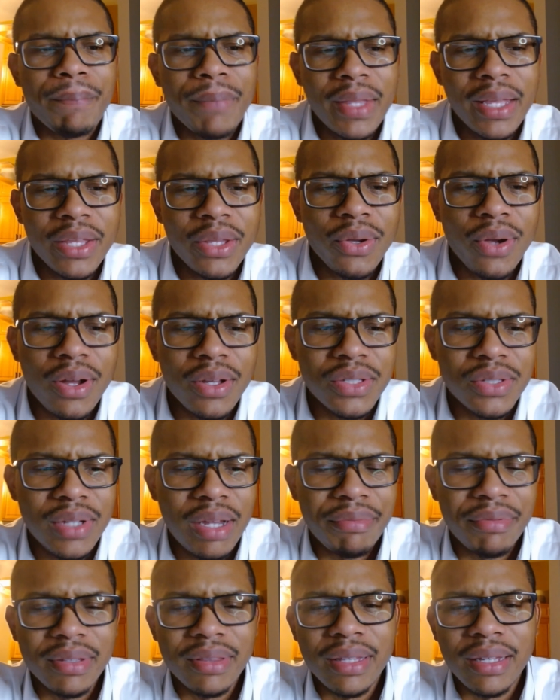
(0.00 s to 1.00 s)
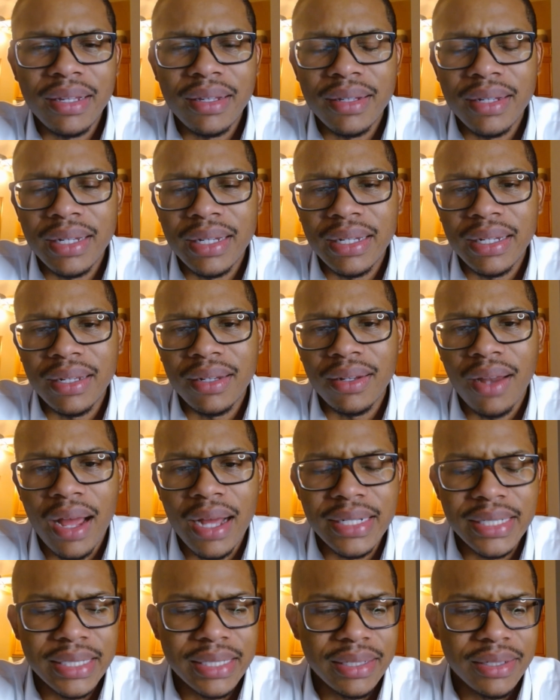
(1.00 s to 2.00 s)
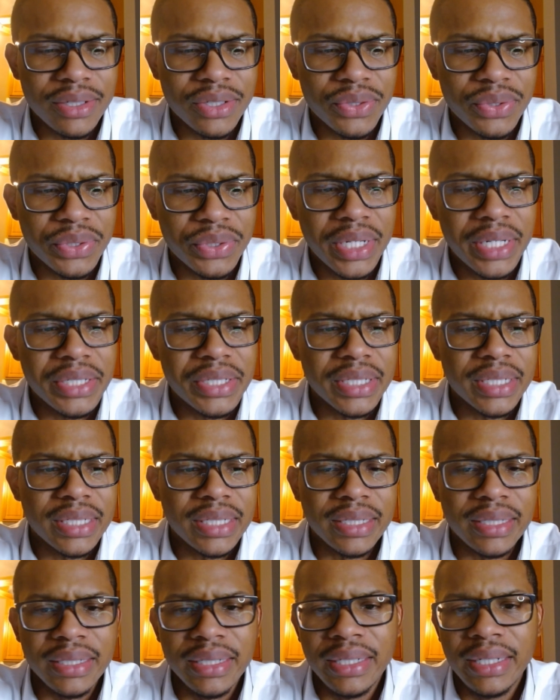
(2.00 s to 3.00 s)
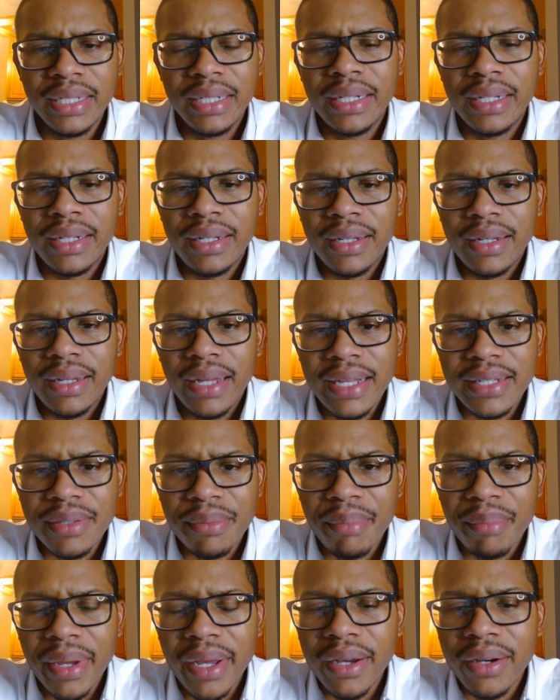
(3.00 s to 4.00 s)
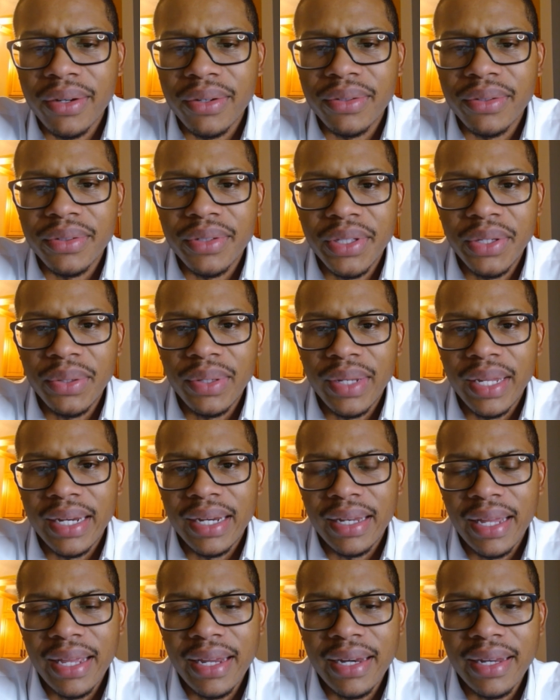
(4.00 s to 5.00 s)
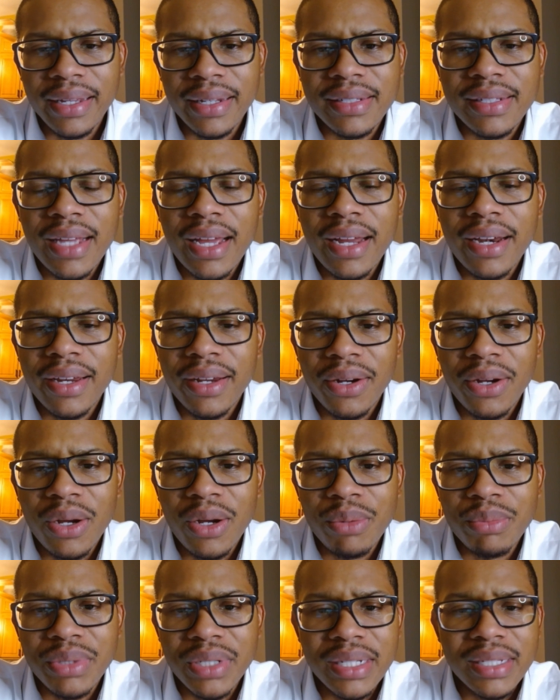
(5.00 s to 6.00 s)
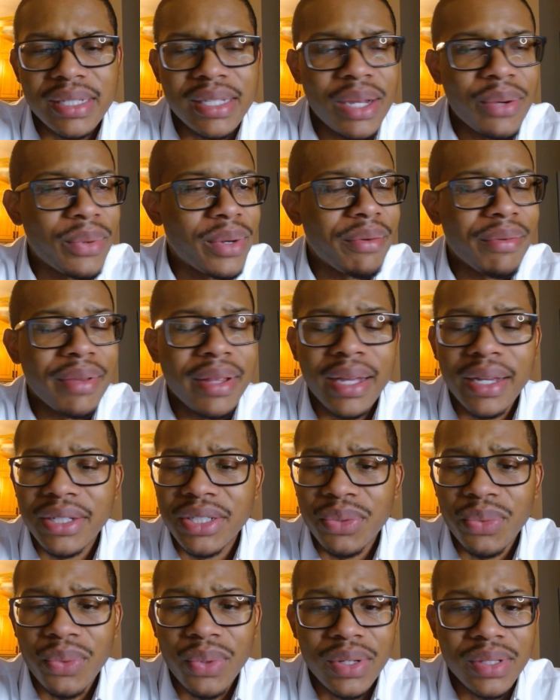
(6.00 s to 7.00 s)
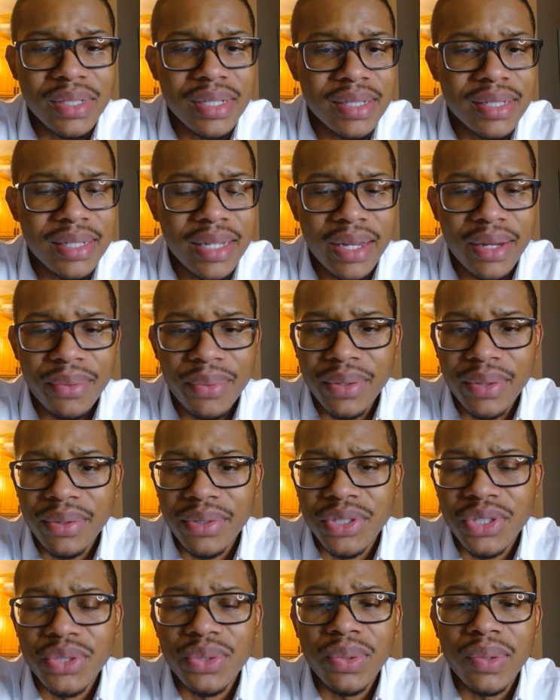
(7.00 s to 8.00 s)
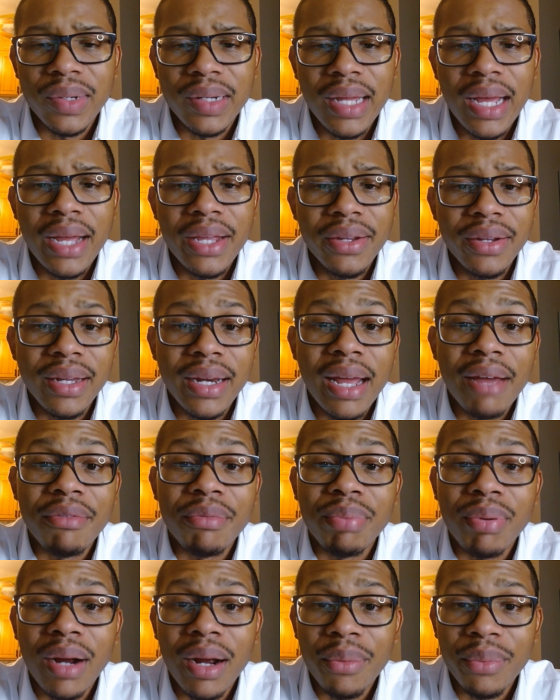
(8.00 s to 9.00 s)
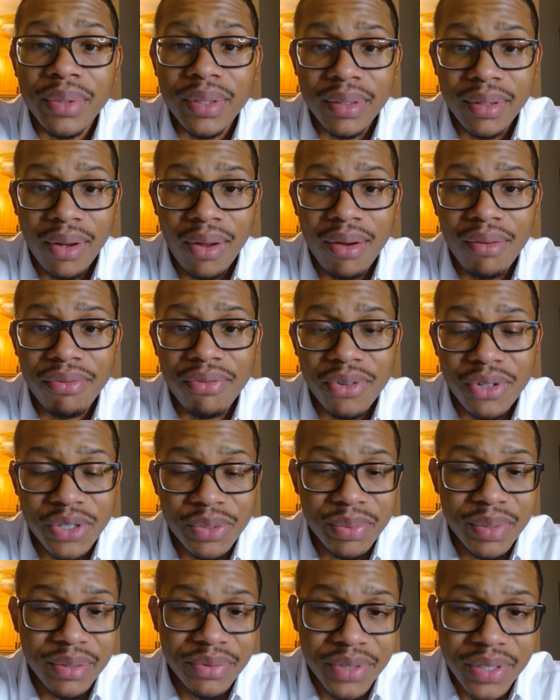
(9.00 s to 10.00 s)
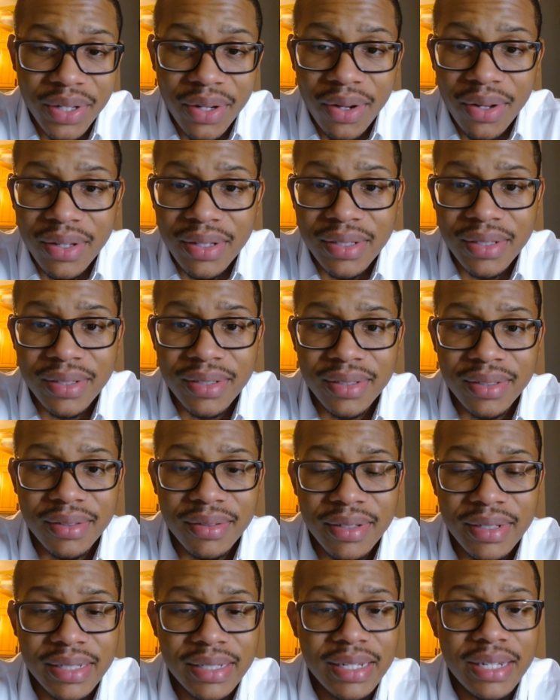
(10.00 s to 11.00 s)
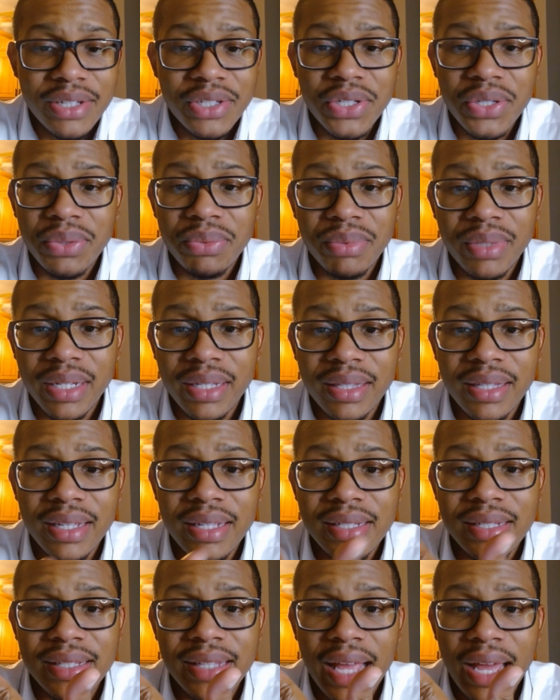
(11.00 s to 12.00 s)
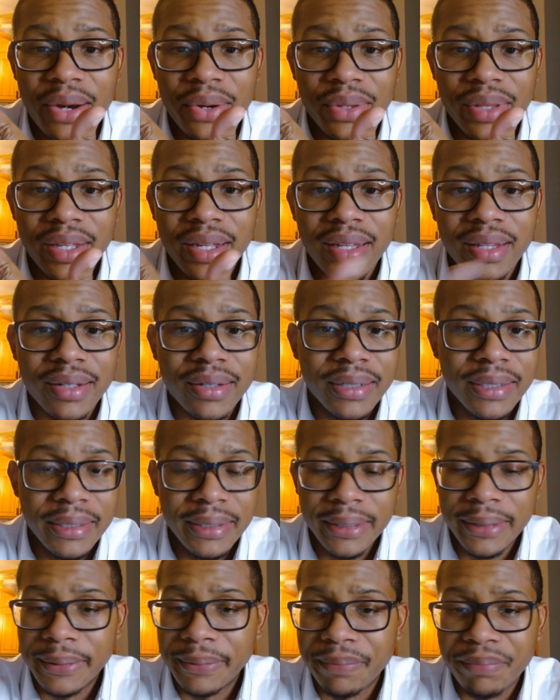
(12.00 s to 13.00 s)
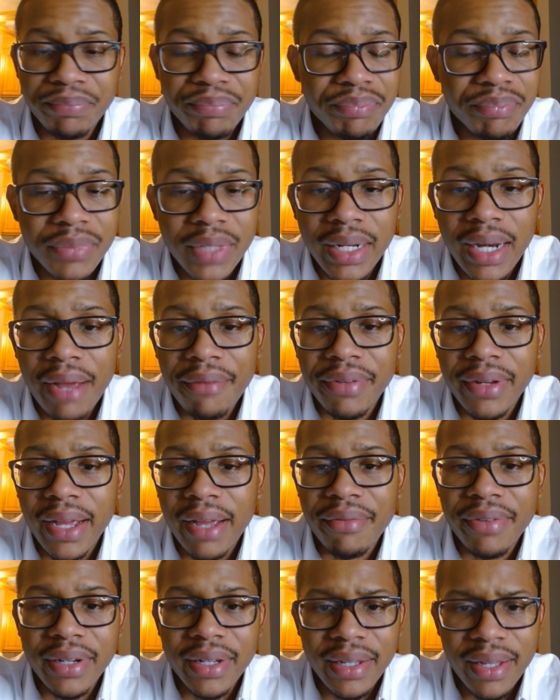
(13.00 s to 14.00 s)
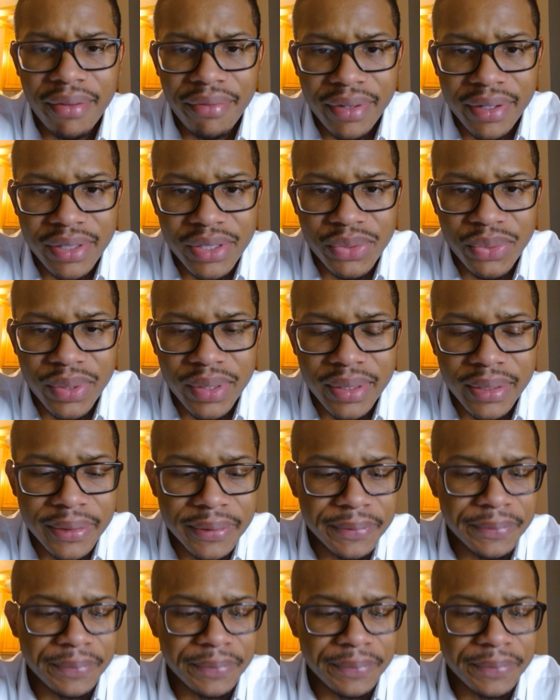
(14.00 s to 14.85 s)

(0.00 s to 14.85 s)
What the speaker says: And you also have to think logically and strategically. As a male, you let a lady inside of your home, she can say whatever the heck she wants to say, whether it's true or not. You're going to have a problem with the law enforcement if she calls and says you did this, that, or the other. Doesn't have to have any evidence with it.